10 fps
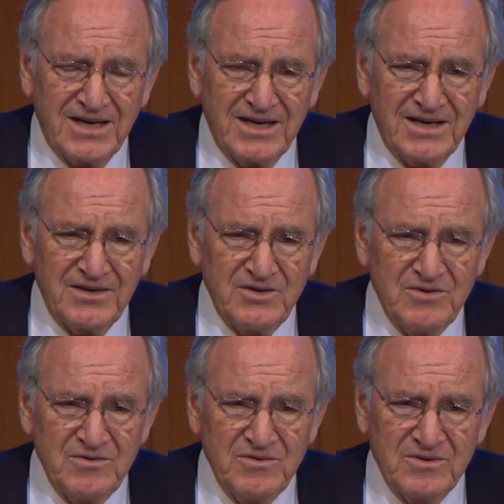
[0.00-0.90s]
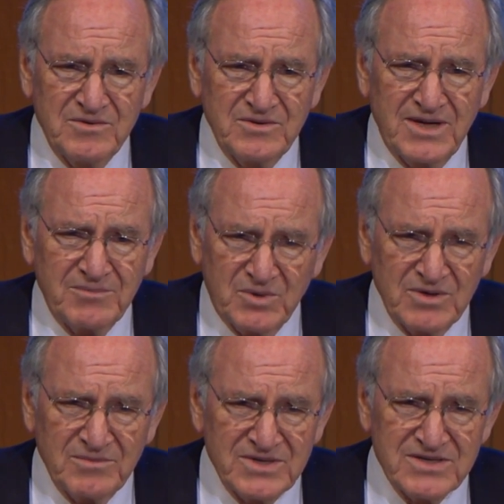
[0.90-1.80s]
And you and
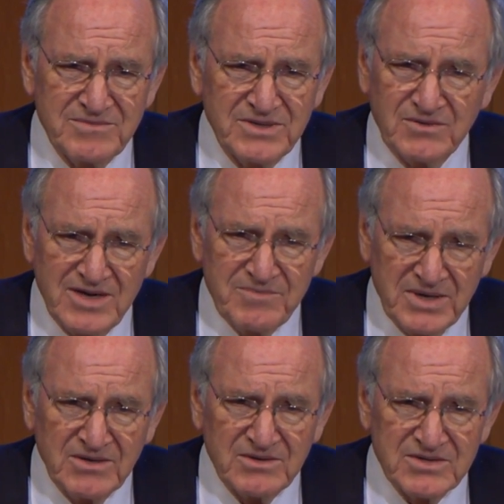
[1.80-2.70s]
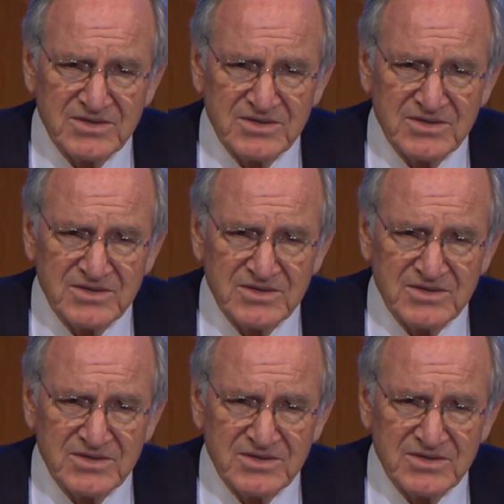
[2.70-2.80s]
Mort must have been great parents